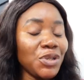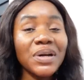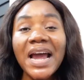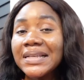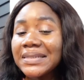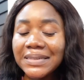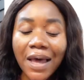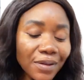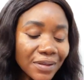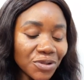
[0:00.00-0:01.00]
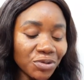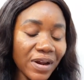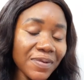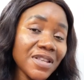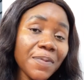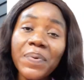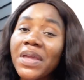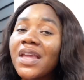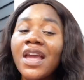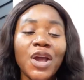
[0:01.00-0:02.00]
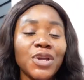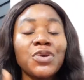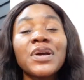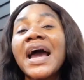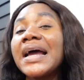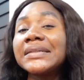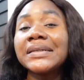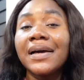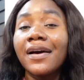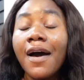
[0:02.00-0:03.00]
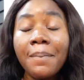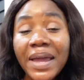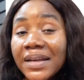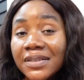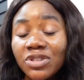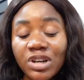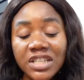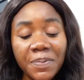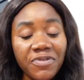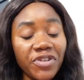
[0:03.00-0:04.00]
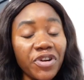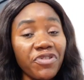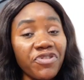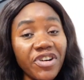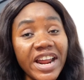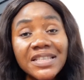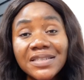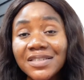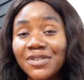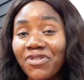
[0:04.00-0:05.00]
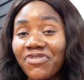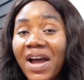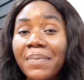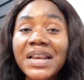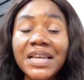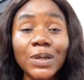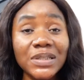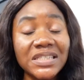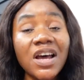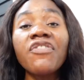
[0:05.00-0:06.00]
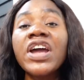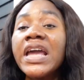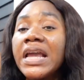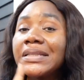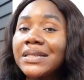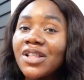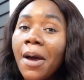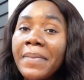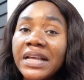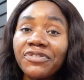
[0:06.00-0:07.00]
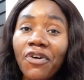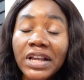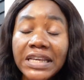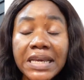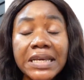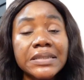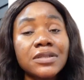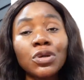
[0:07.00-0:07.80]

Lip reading: You can sell this recipe. You can make this recipe for your friends, your family, yourself. It is not meant for kids.